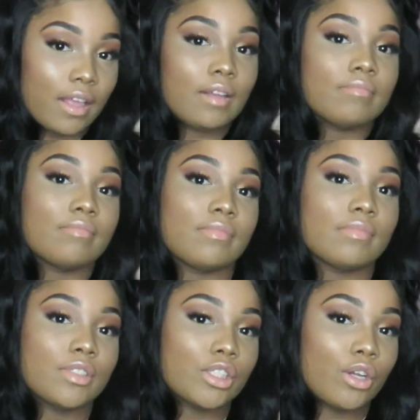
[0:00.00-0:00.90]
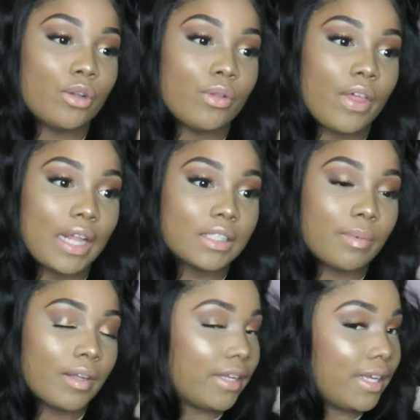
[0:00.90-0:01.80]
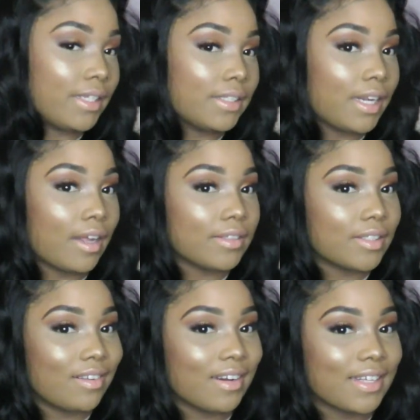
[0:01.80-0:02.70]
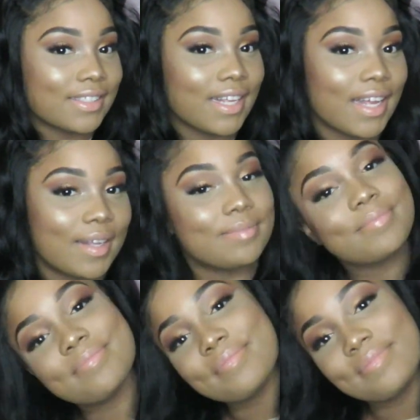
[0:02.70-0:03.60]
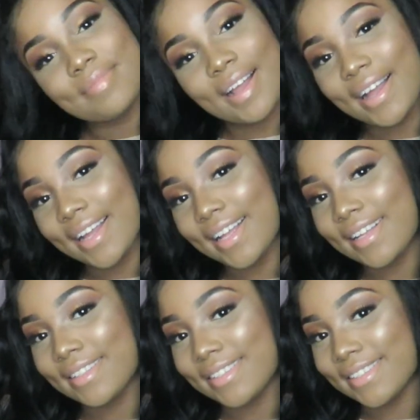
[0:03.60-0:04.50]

Yeah, so that's about it, and I'll see you next time. Bye.